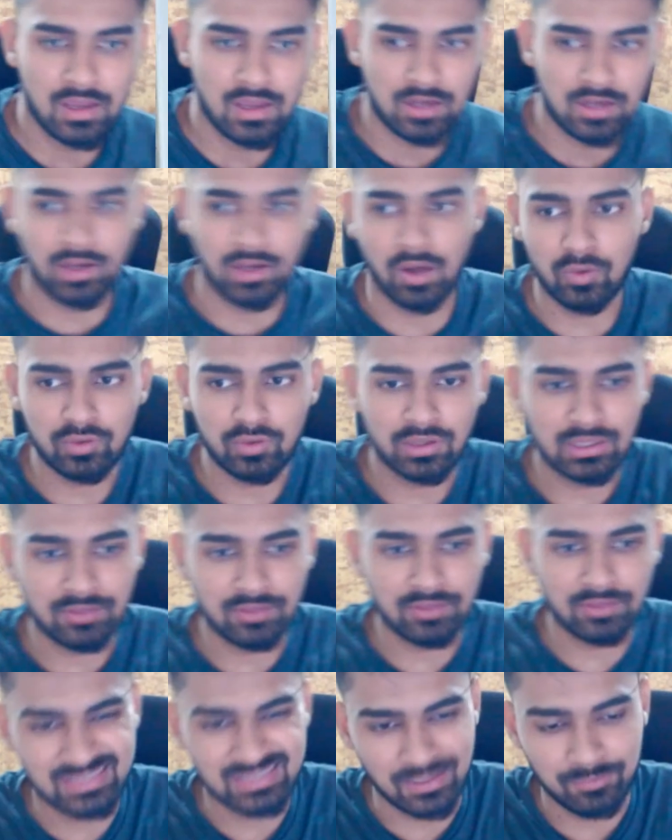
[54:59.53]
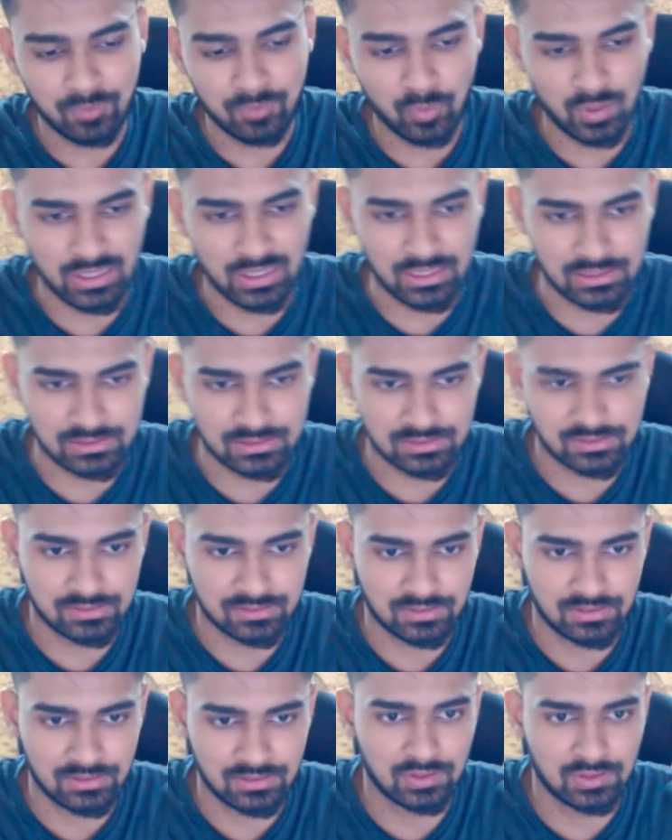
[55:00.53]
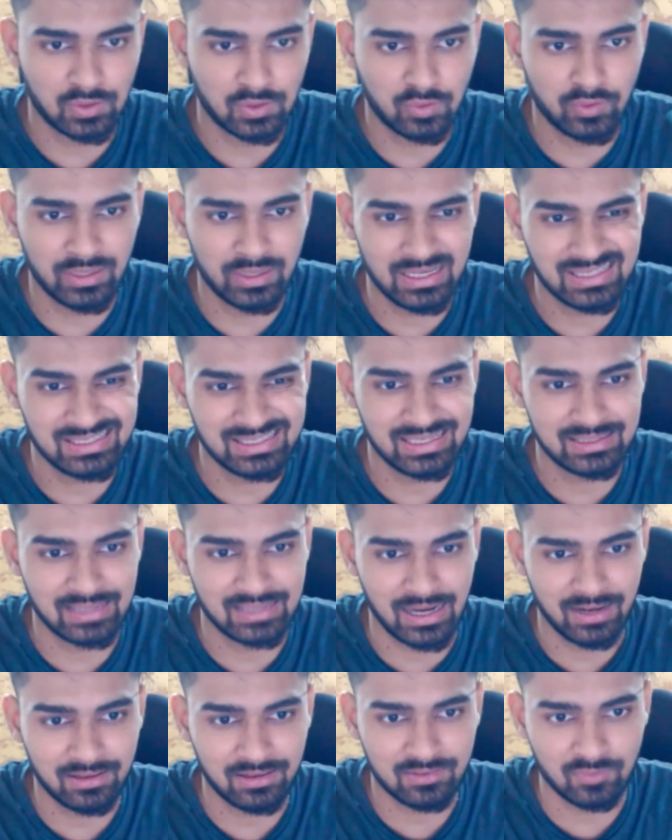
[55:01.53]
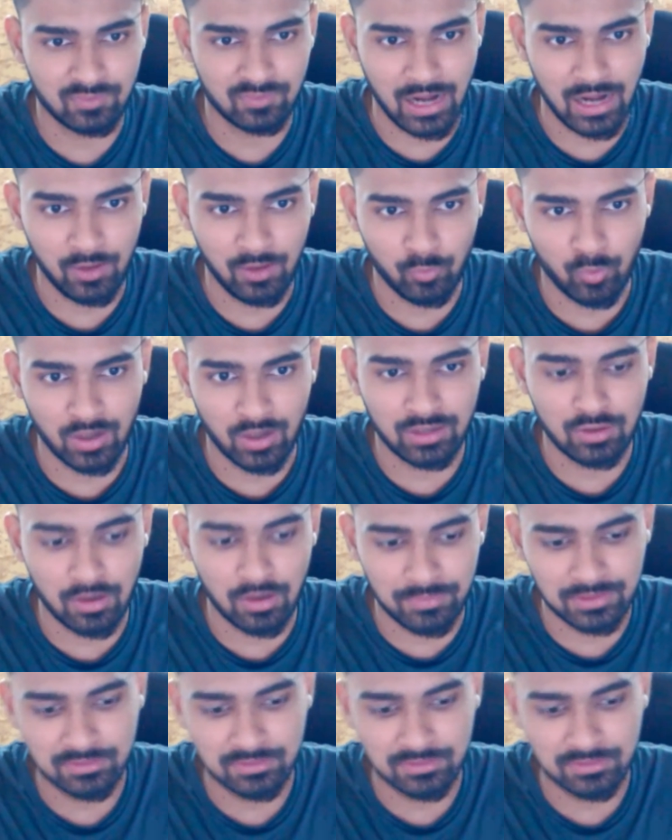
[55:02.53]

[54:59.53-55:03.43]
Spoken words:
Now you are given some queries. The queries say that at 1 comma